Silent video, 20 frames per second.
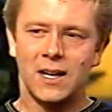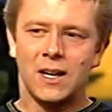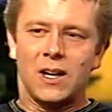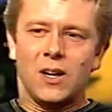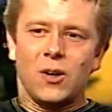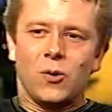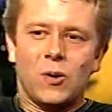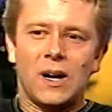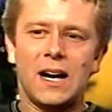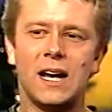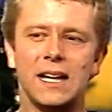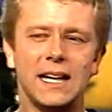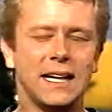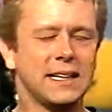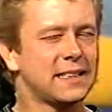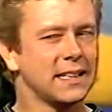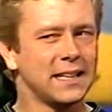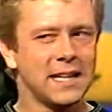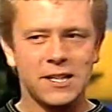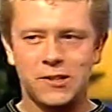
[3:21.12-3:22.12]
Well,
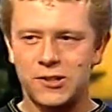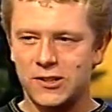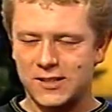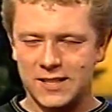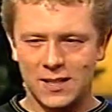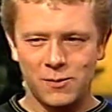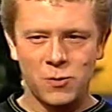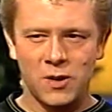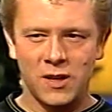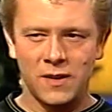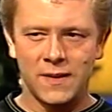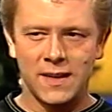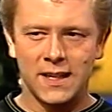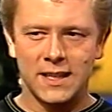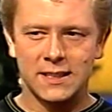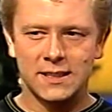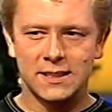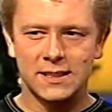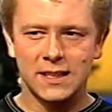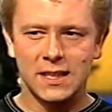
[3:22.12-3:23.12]
it's an interesting one, this.
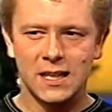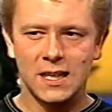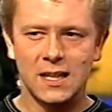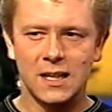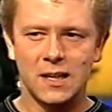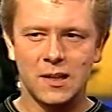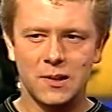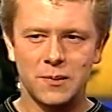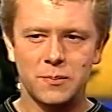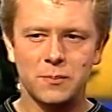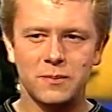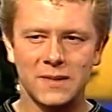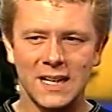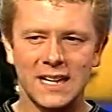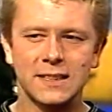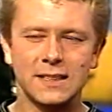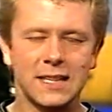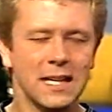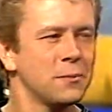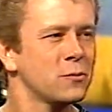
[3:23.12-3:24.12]

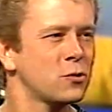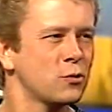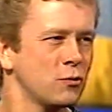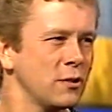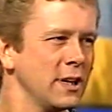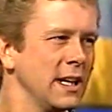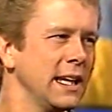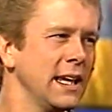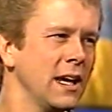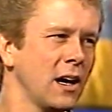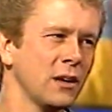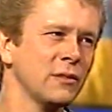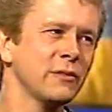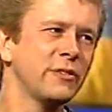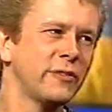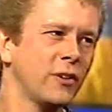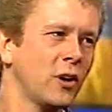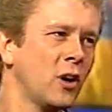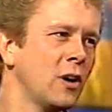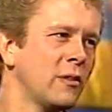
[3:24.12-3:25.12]
Nassim's really on
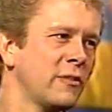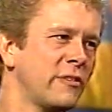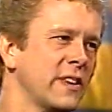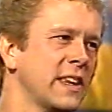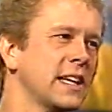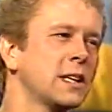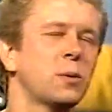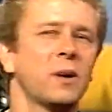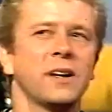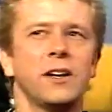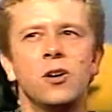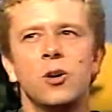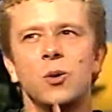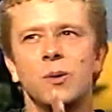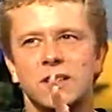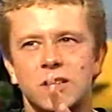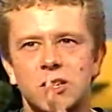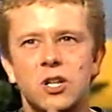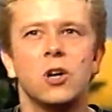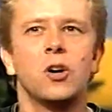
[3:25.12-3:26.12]
form for this one. He
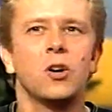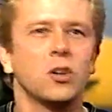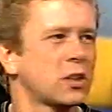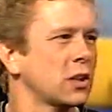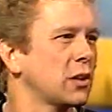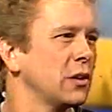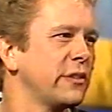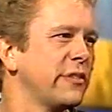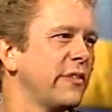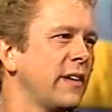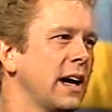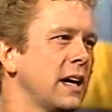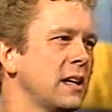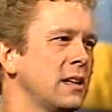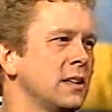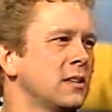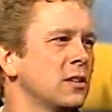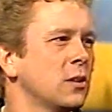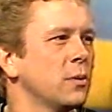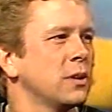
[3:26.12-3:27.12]
always talks a good fight, and
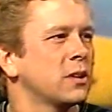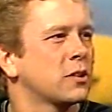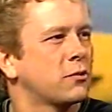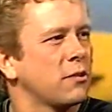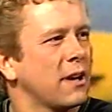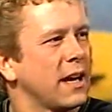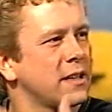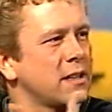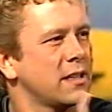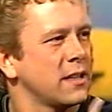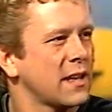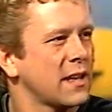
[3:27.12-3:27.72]
he's always great in the